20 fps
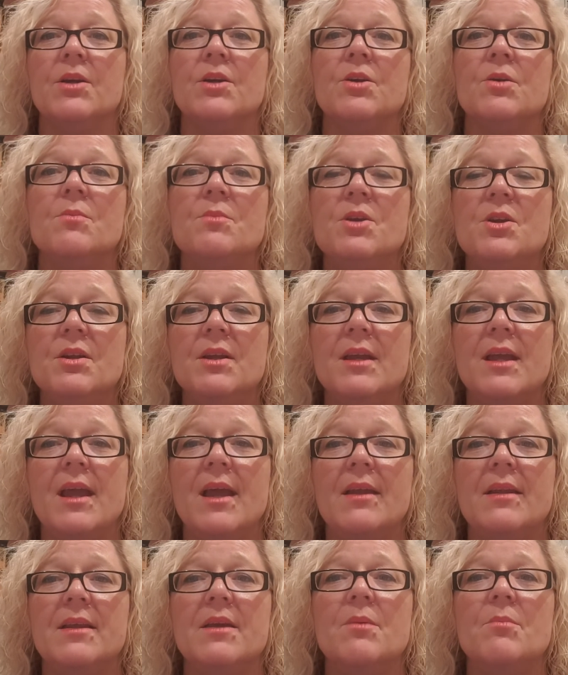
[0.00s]

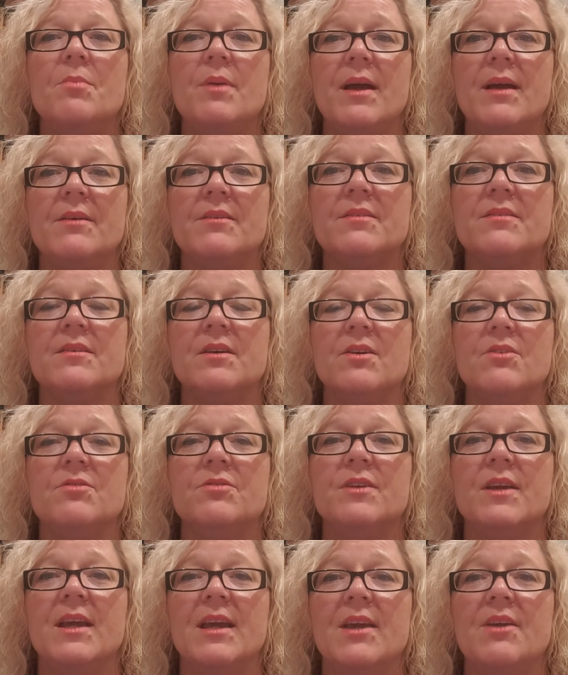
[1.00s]
communicating about
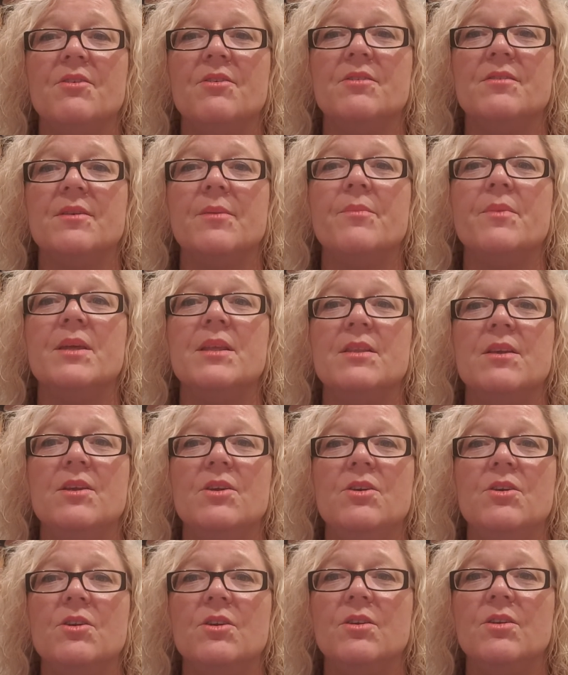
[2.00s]
self-care is something that
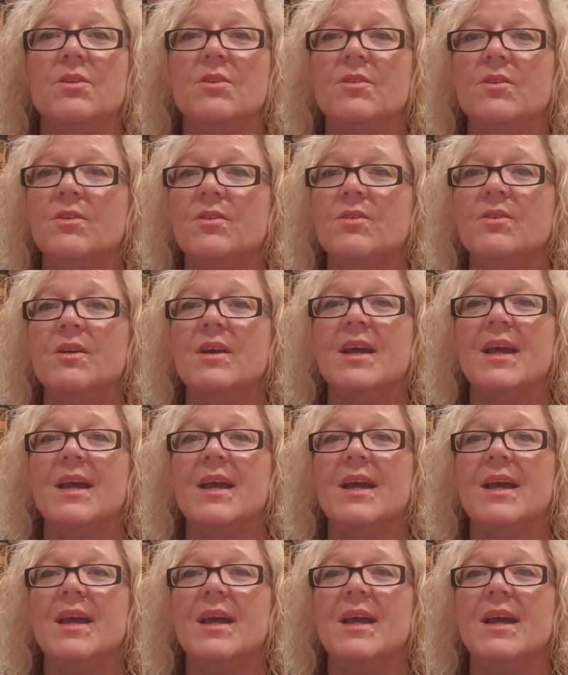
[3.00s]
you can do,